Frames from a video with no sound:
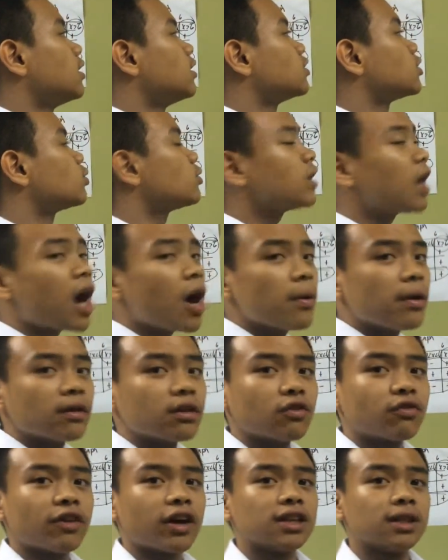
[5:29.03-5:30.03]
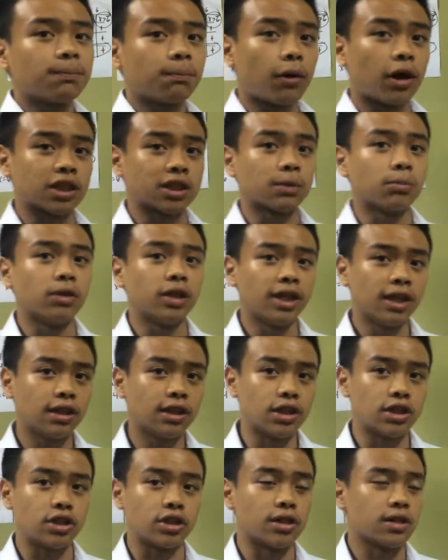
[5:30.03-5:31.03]
So now we have to find the possible
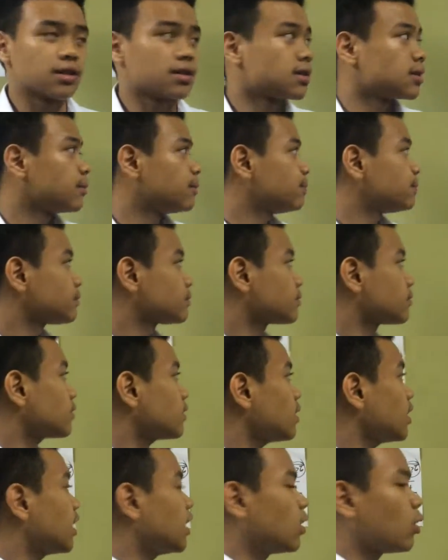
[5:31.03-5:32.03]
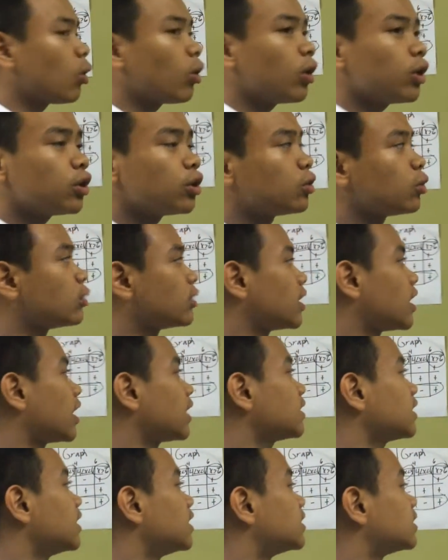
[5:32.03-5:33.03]
integers. In order to do
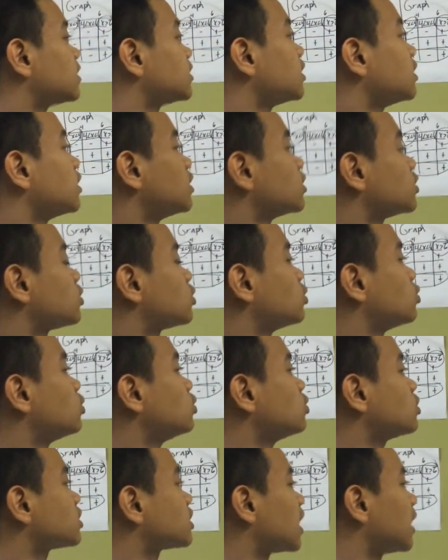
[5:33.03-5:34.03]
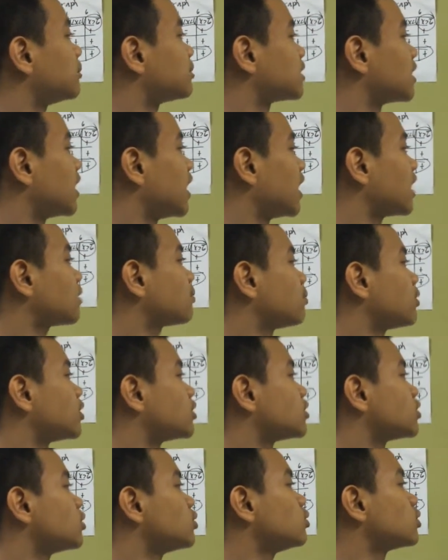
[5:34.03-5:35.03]
that, it's 2 times length
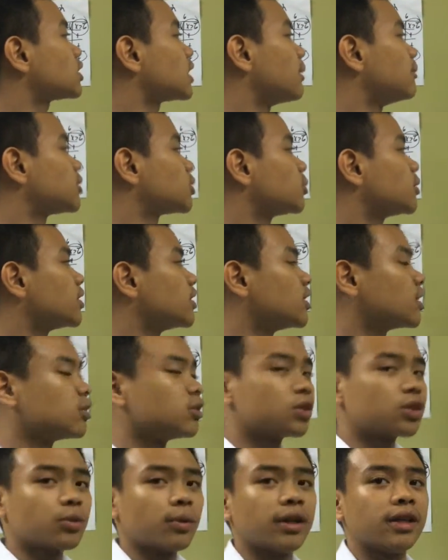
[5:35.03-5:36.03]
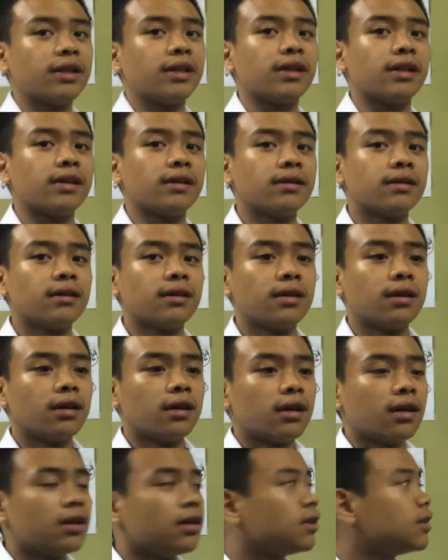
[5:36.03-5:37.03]
plus 2 times width equals 20.
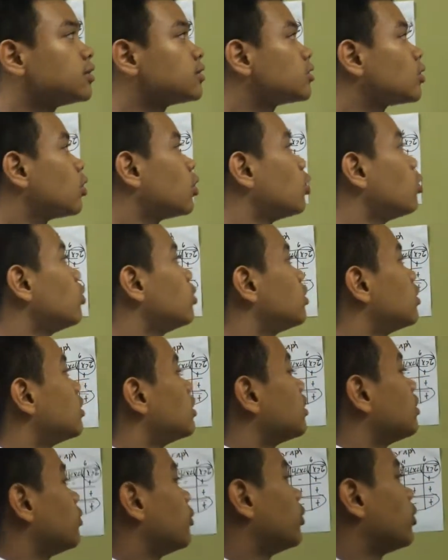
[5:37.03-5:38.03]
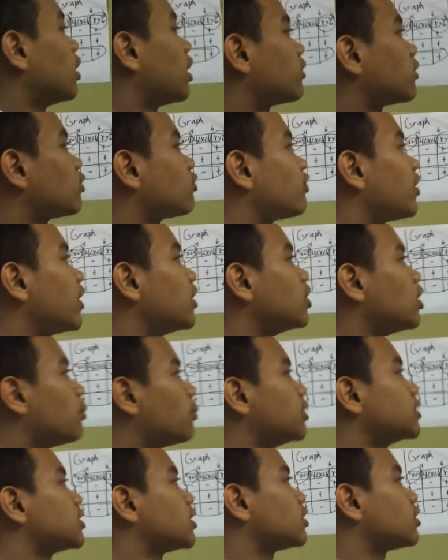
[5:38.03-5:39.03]
So we have to find
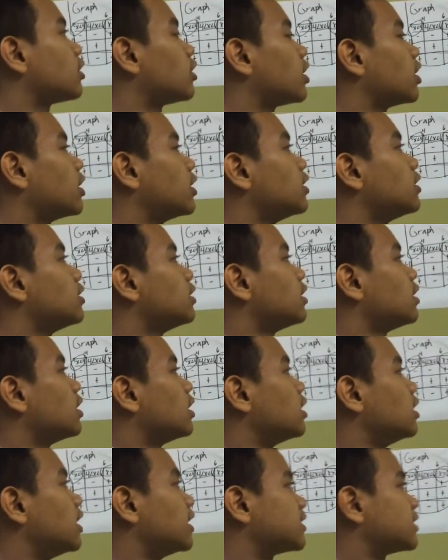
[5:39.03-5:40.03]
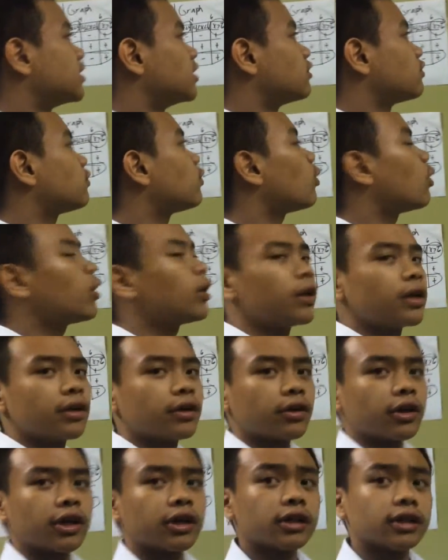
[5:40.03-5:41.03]
numbers that are less than 4 and
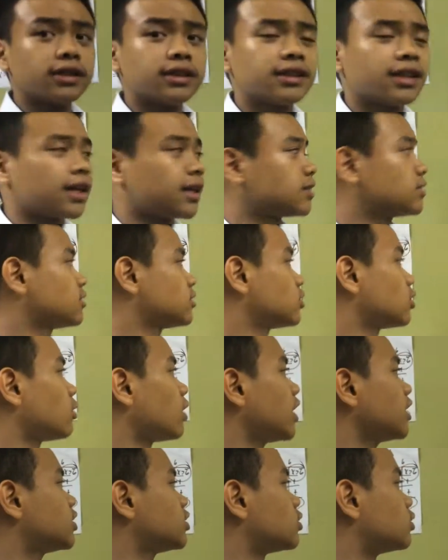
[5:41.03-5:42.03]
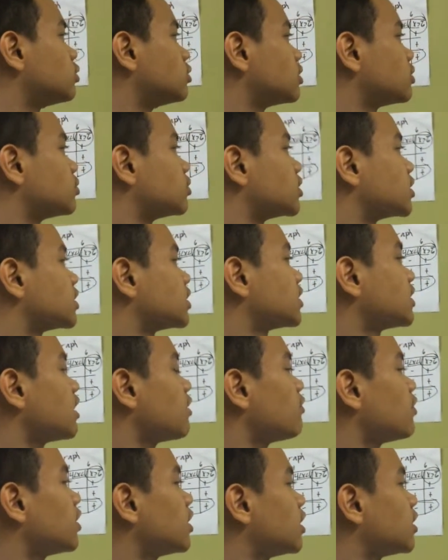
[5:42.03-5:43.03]
greater than 6. So I chose was
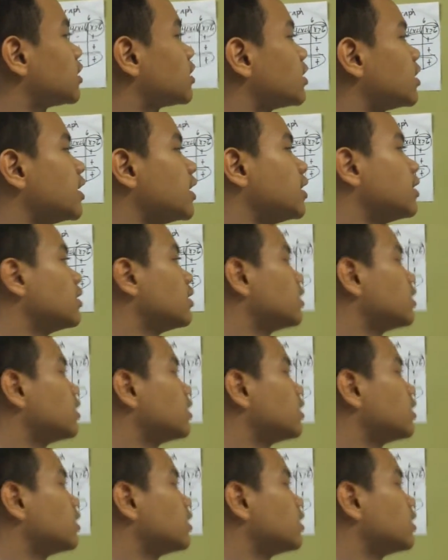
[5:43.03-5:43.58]
7 and 3.